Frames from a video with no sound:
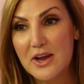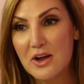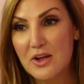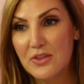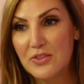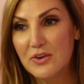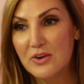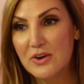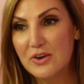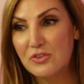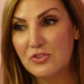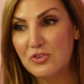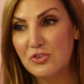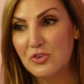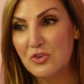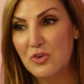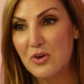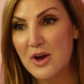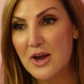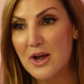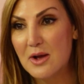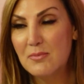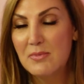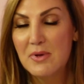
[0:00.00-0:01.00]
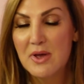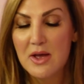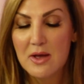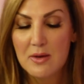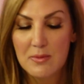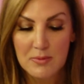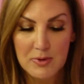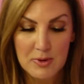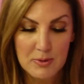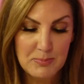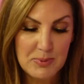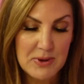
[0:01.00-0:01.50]
on their Instagram.
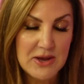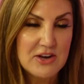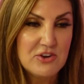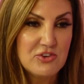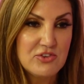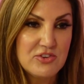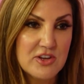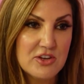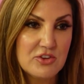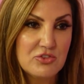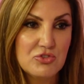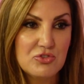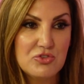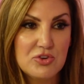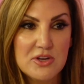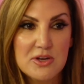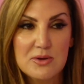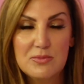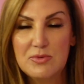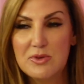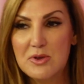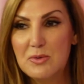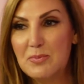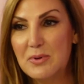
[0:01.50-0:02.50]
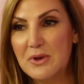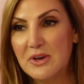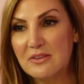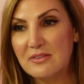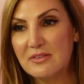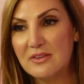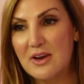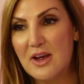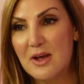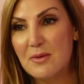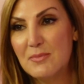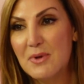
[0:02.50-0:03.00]
Page 6 or TMZ picks
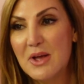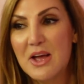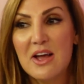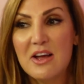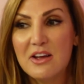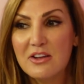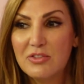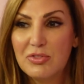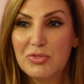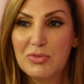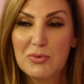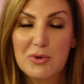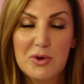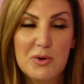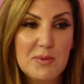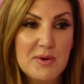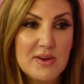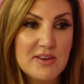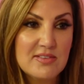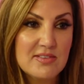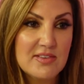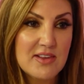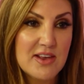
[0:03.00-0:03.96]
it up. 3 weeks